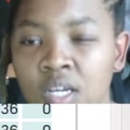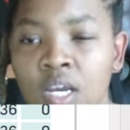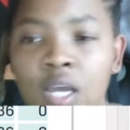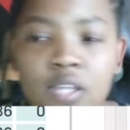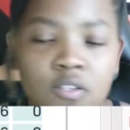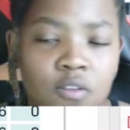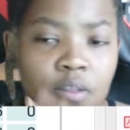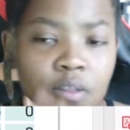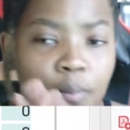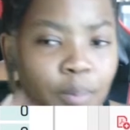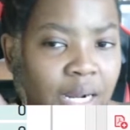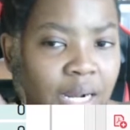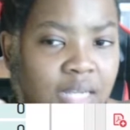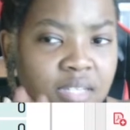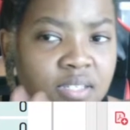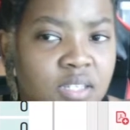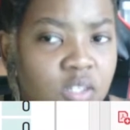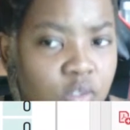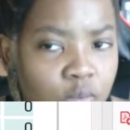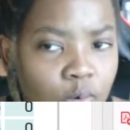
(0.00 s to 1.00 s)
So the
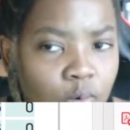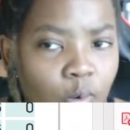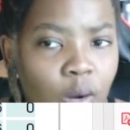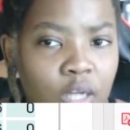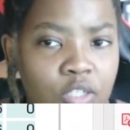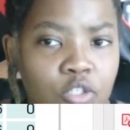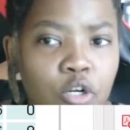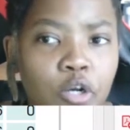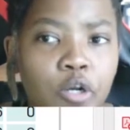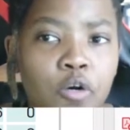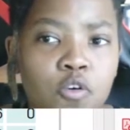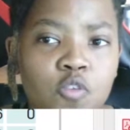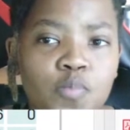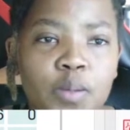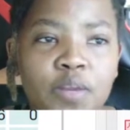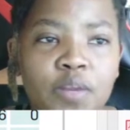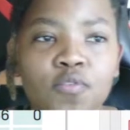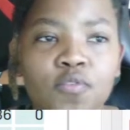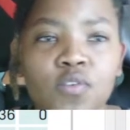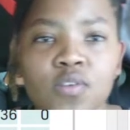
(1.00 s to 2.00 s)
price is quite close, but
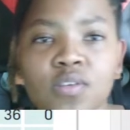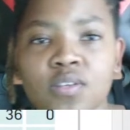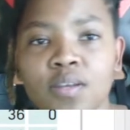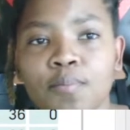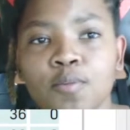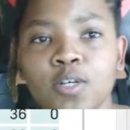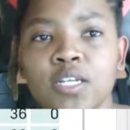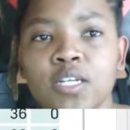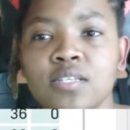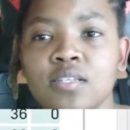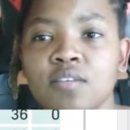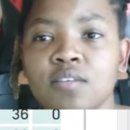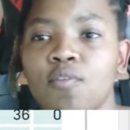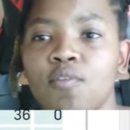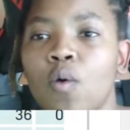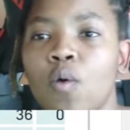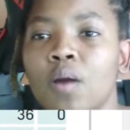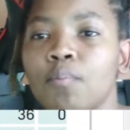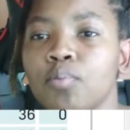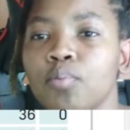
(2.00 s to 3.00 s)
if you see someone listing for
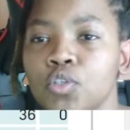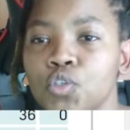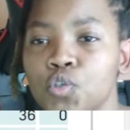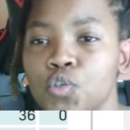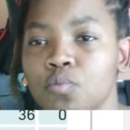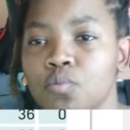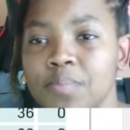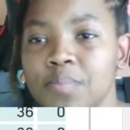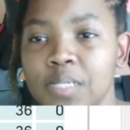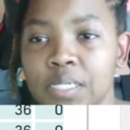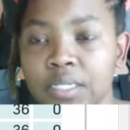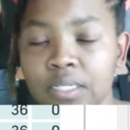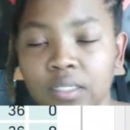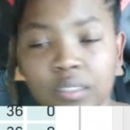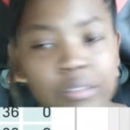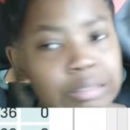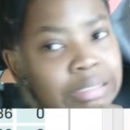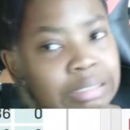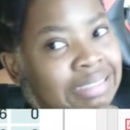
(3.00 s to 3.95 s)
1.2 million,